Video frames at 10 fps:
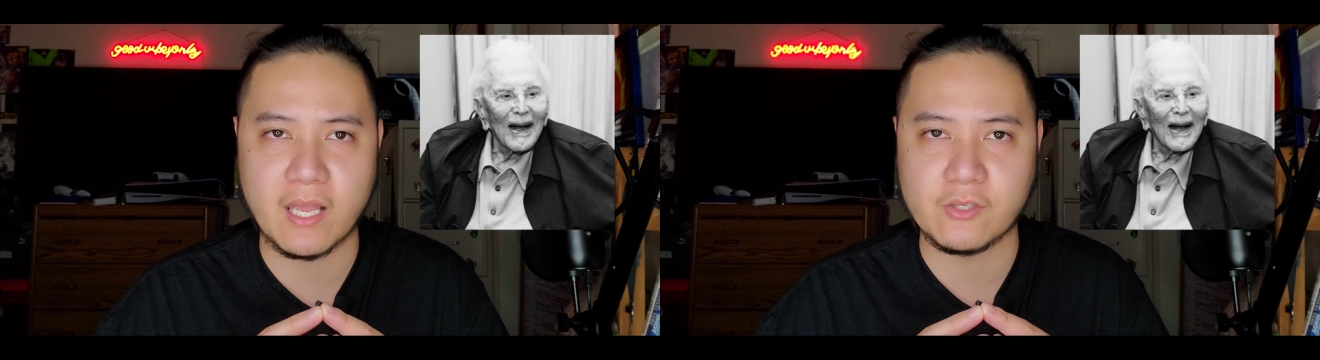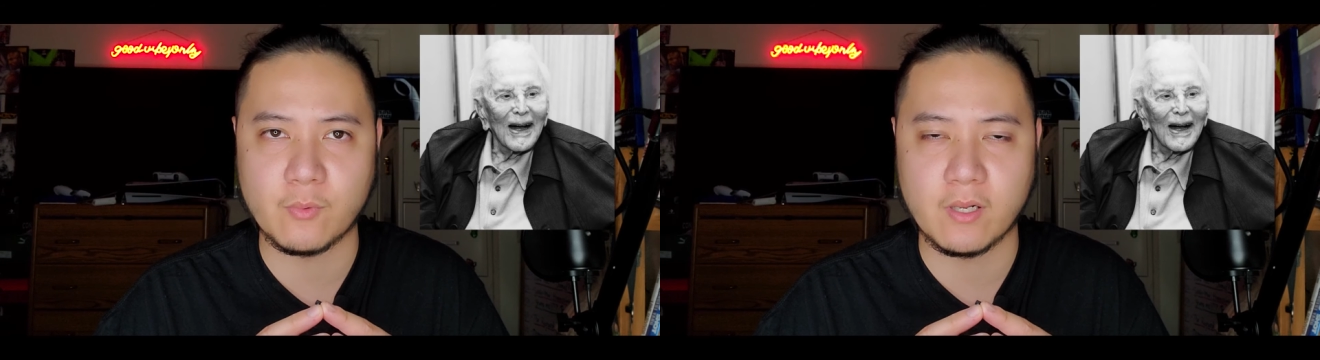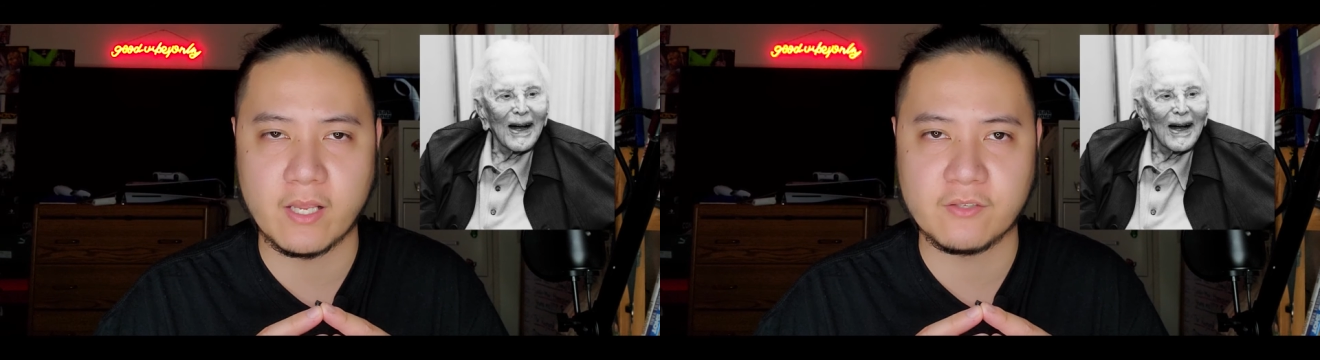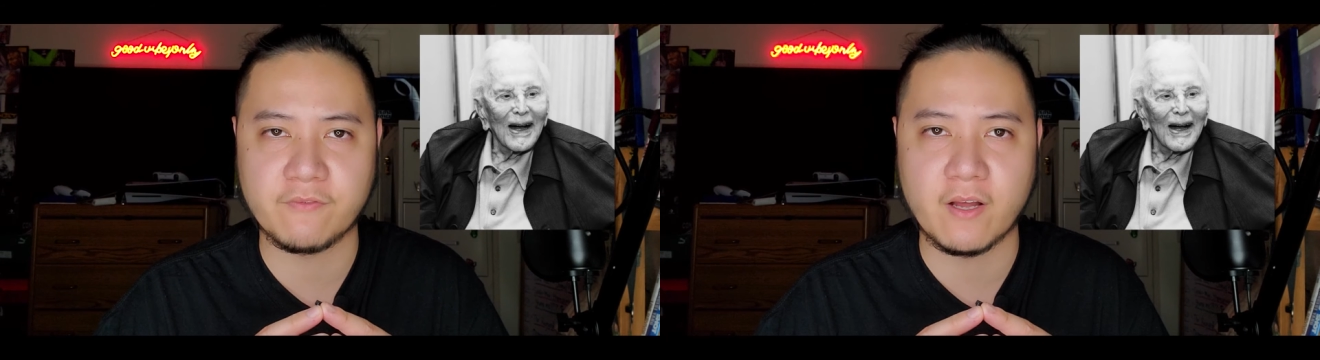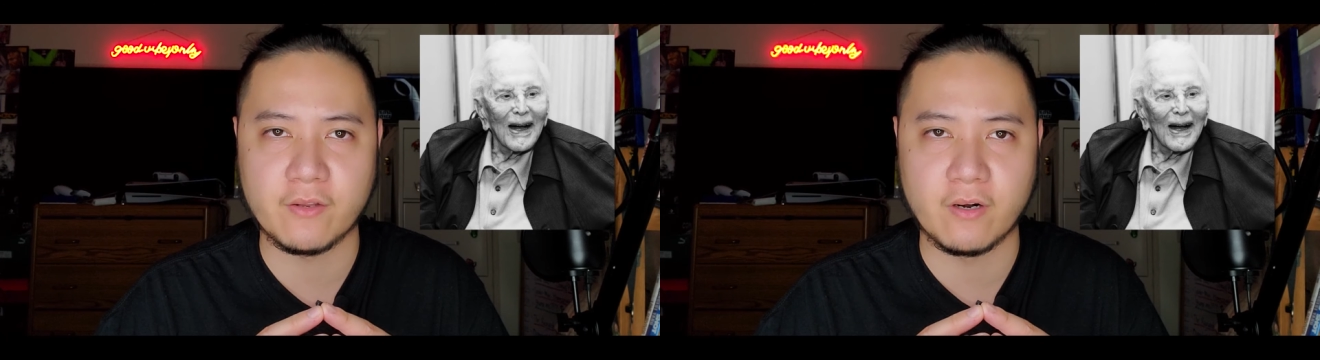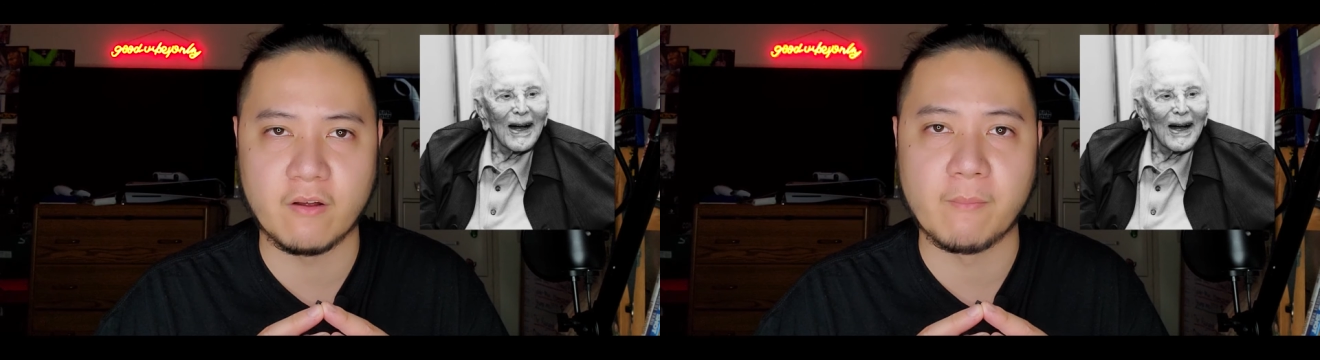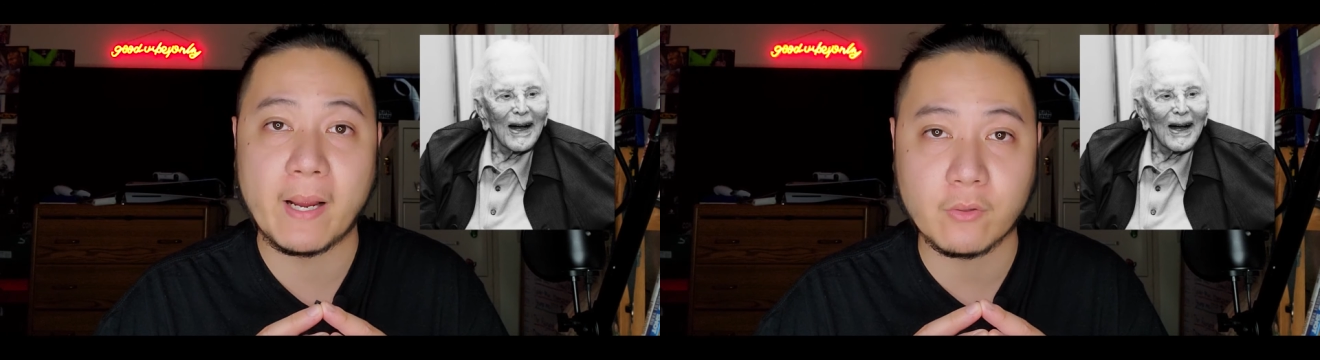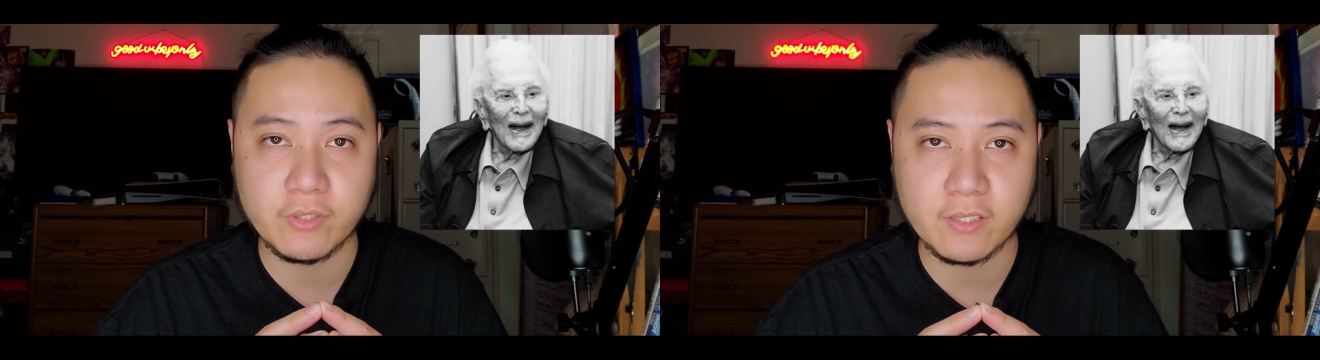as well as father of
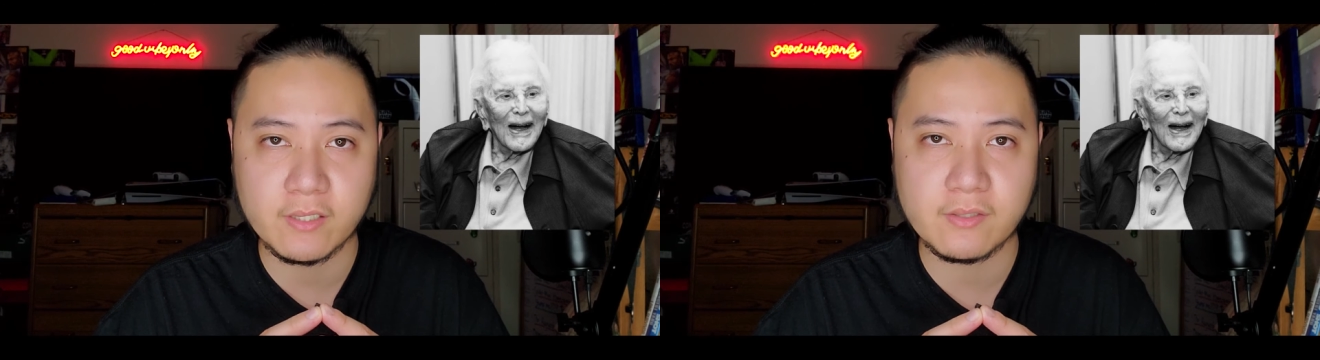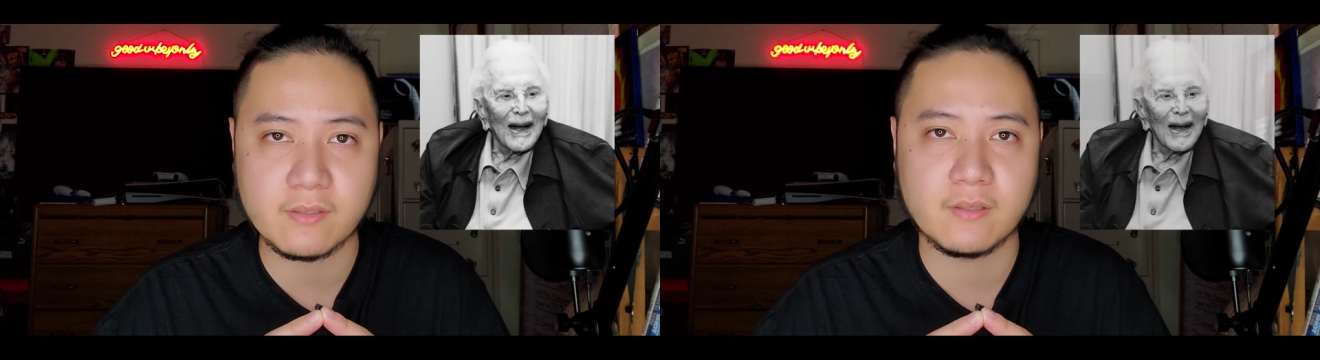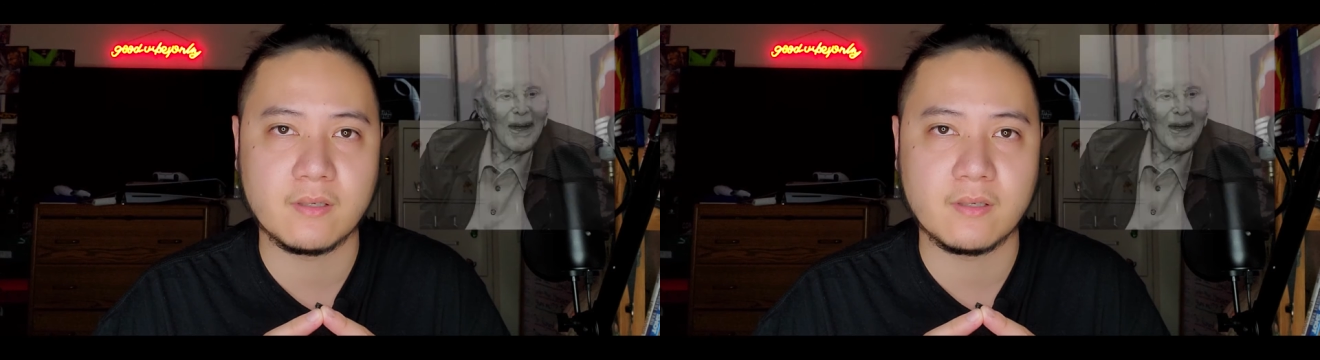Michael Douglas.